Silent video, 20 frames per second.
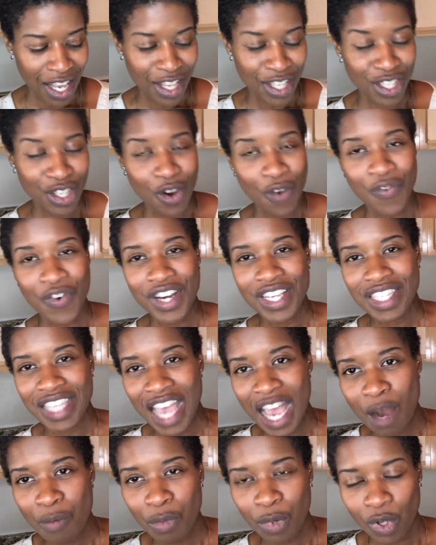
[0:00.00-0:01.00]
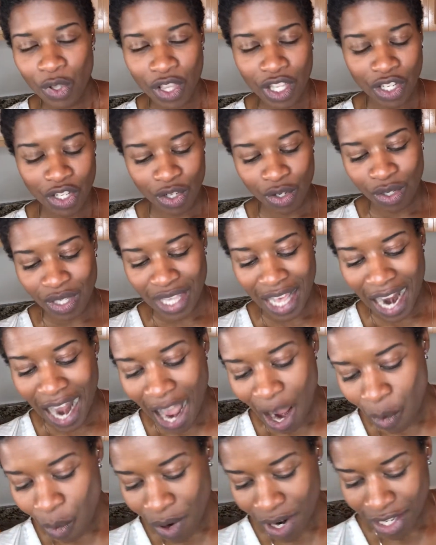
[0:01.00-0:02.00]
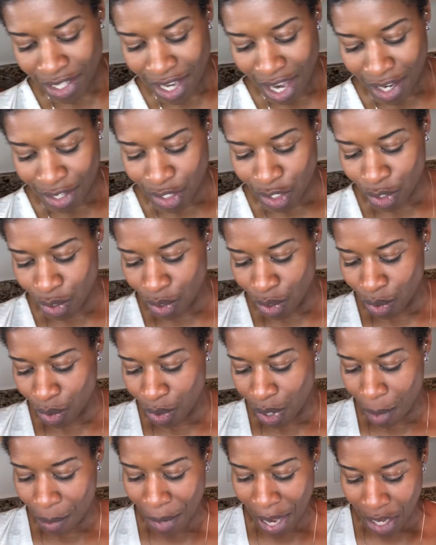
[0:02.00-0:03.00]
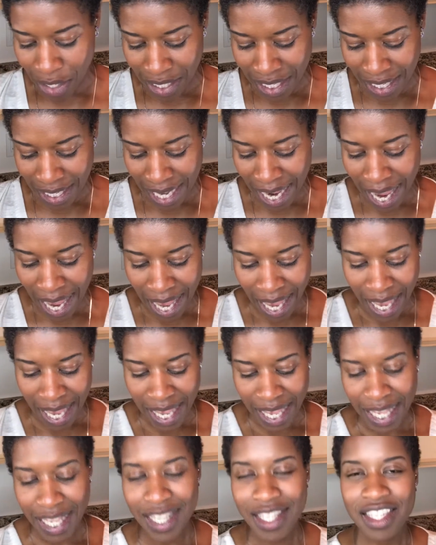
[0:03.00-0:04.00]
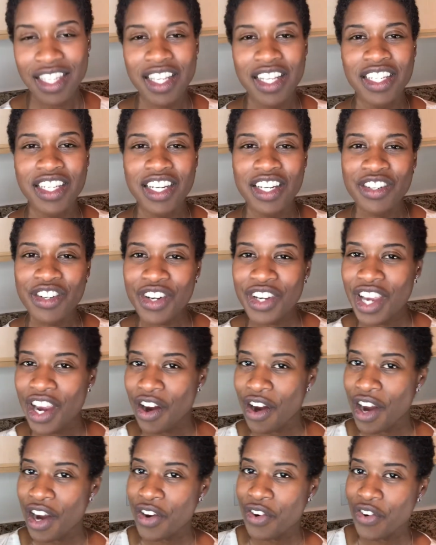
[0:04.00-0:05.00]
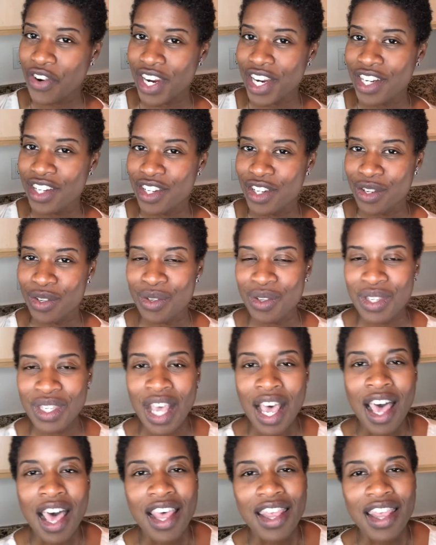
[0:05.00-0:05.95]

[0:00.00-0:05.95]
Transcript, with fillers: So for example, the juice that I wanna talk to you about today is the ginger carrot green juice.